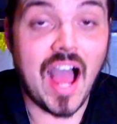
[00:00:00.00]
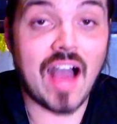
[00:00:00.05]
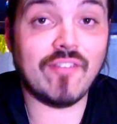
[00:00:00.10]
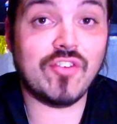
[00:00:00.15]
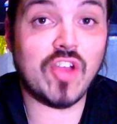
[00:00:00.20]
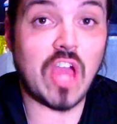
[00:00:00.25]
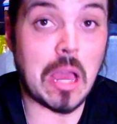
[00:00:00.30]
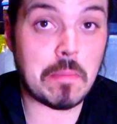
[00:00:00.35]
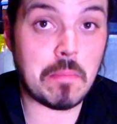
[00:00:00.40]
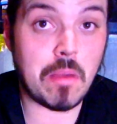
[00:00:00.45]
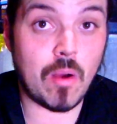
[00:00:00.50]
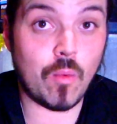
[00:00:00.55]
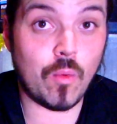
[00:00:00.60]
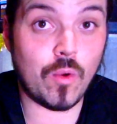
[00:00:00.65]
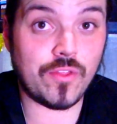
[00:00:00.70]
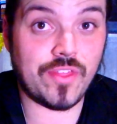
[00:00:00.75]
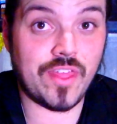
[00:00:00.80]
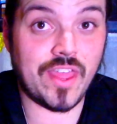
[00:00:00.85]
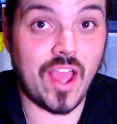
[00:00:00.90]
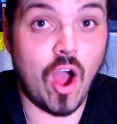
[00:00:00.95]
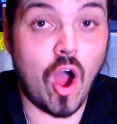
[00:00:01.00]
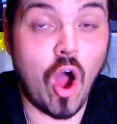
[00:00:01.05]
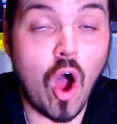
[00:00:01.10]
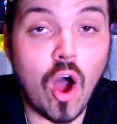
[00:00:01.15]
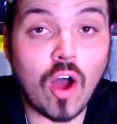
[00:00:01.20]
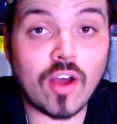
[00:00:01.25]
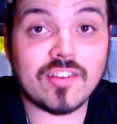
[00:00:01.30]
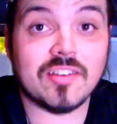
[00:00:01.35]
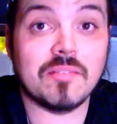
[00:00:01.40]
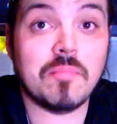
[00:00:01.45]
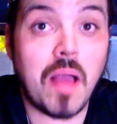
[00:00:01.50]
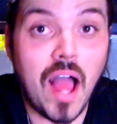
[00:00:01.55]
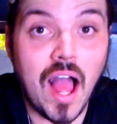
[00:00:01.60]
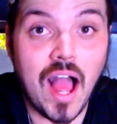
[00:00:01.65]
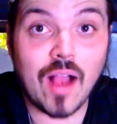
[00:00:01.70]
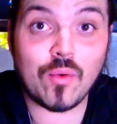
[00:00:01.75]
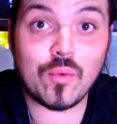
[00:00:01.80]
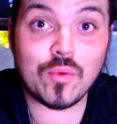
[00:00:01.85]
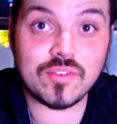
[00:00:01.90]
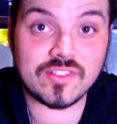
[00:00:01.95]
I've come up with an awesome
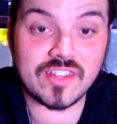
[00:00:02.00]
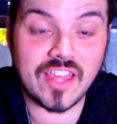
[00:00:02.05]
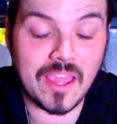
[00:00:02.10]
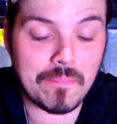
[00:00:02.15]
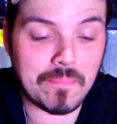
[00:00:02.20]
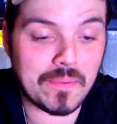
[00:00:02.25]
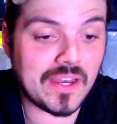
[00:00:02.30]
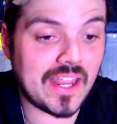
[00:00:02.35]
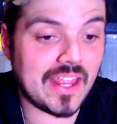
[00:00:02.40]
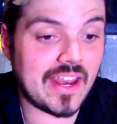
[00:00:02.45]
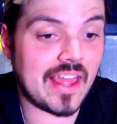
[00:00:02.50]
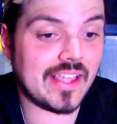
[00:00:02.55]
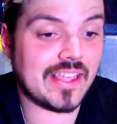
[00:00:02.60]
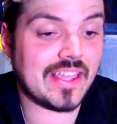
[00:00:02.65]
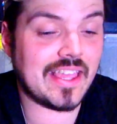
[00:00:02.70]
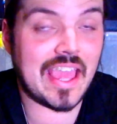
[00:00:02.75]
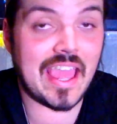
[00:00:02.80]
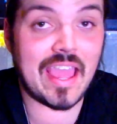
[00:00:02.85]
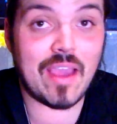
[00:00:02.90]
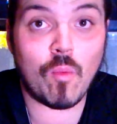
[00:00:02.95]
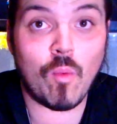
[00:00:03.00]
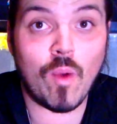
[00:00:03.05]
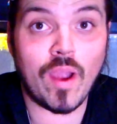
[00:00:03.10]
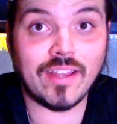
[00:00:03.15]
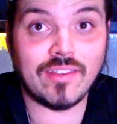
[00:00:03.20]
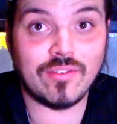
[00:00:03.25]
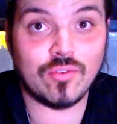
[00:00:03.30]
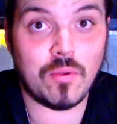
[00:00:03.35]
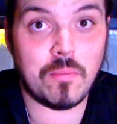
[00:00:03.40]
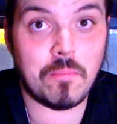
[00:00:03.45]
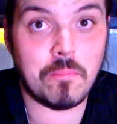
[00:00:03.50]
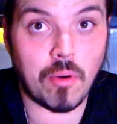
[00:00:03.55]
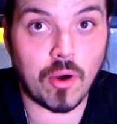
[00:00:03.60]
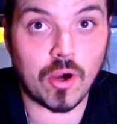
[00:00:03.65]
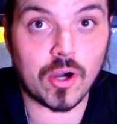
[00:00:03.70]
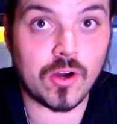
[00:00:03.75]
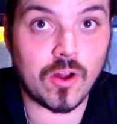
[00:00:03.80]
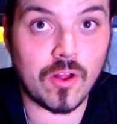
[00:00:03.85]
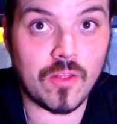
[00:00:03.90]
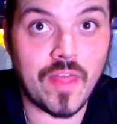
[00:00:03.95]
aquascaping, and I can't wait to
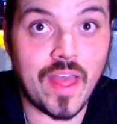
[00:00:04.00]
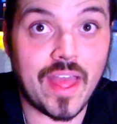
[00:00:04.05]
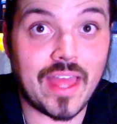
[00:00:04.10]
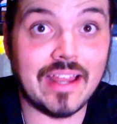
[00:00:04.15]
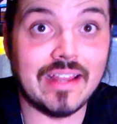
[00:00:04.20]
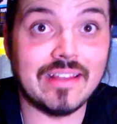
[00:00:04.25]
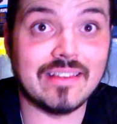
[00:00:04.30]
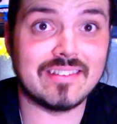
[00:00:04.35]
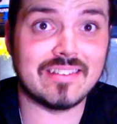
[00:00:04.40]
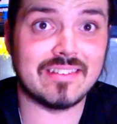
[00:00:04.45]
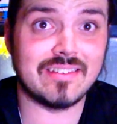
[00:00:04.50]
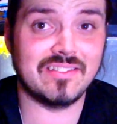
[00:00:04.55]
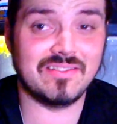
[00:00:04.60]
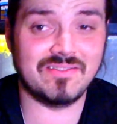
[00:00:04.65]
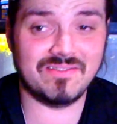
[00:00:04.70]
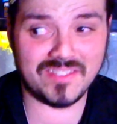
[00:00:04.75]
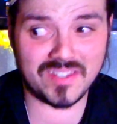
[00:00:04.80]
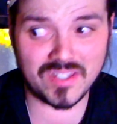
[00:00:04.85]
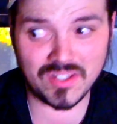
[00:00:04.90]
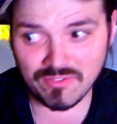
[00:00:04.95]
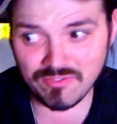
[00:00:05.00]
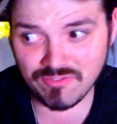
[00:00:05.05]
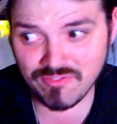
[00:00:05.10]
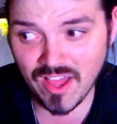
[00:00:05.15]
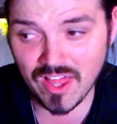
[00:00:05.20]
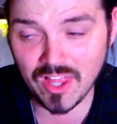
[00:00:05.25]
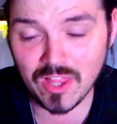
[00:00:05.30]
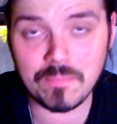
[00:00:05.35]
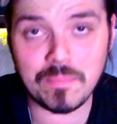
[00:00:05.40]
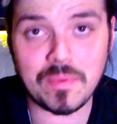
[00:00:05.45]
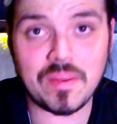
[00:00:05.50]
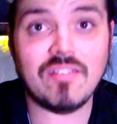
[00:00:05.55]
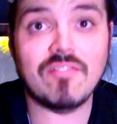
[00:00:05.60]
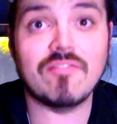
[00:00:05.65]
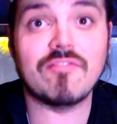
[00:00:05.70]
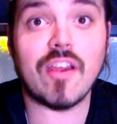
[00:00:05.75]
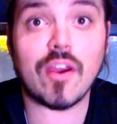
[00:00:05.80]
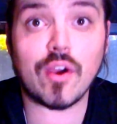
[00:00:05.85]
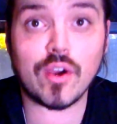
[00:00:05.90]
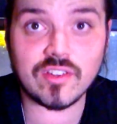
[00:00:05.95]
embark on that. It's
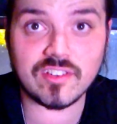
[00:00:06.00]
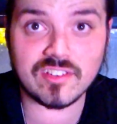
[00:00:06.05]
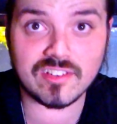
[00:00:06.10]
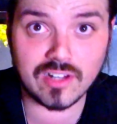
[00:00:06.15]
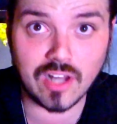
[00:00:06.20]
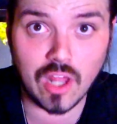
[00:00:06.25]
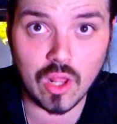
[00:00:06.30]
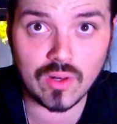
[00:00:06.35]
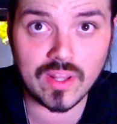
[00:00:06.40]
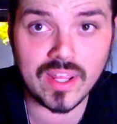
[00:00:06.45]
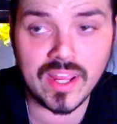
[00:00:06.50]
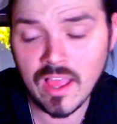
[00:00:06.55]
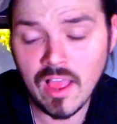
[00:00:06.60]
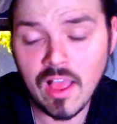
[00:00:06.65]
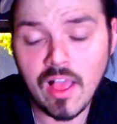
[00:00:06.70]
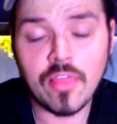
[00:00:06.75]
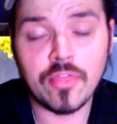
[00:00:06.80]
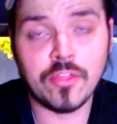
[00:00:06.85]
developing very slowly.